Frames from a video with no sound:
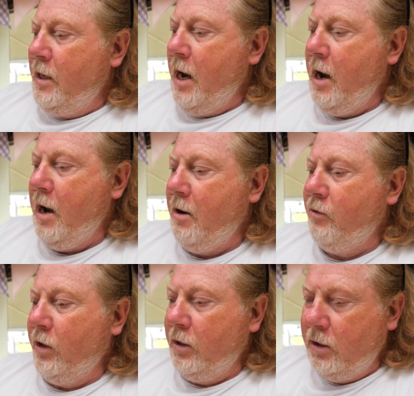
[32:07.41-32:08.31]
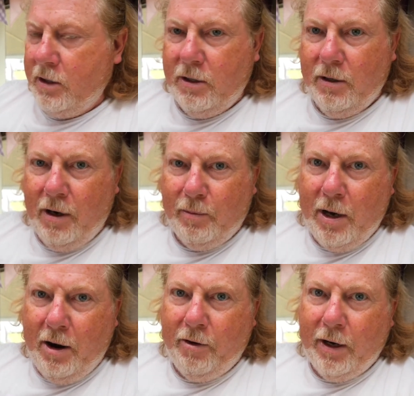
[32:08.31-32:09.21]
current I'm
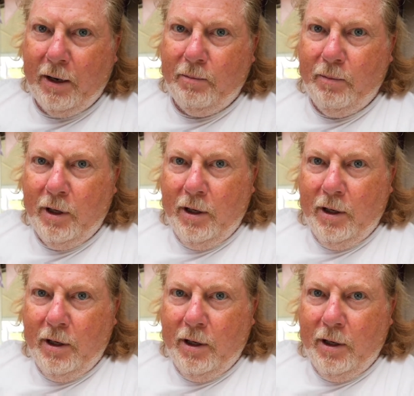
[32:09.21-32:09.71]
currently